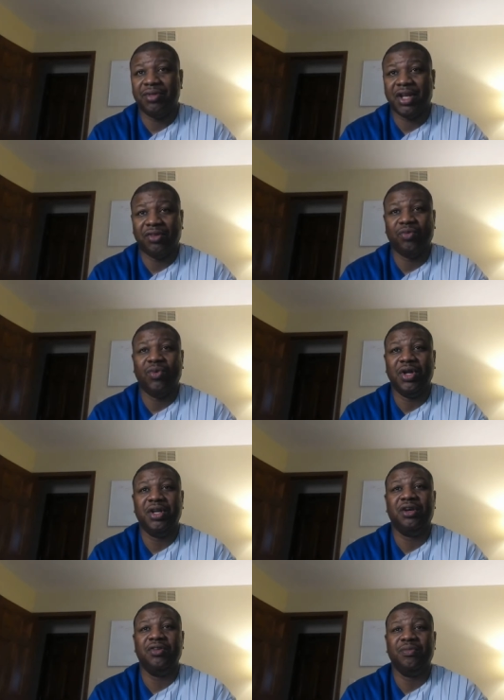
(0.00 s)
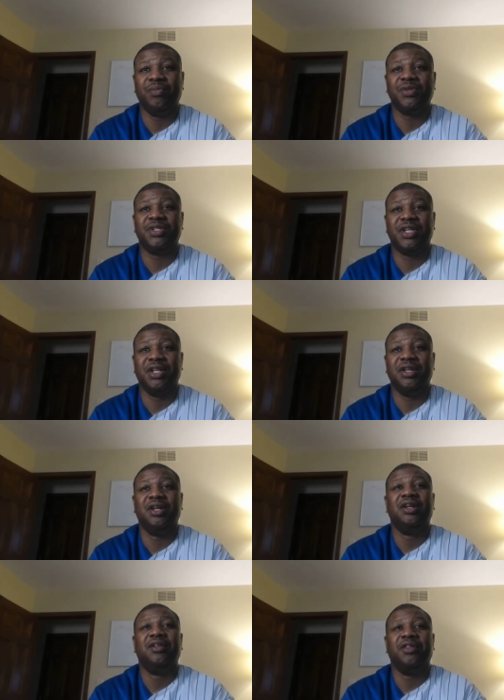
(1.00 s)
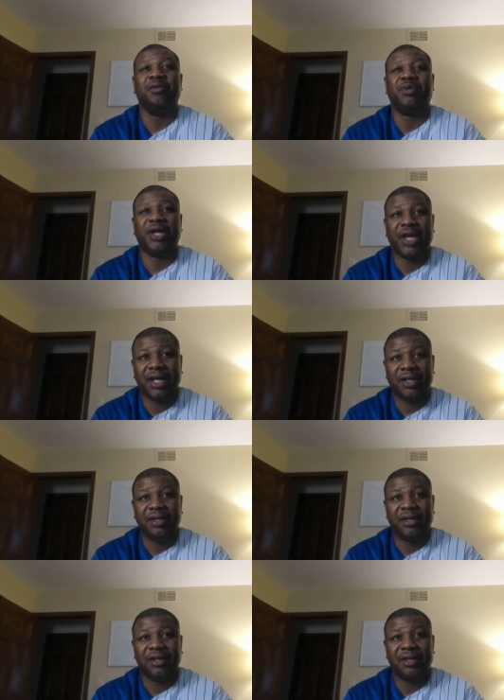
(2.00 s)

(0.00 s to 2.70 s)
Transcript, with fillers: That's 100% the plan.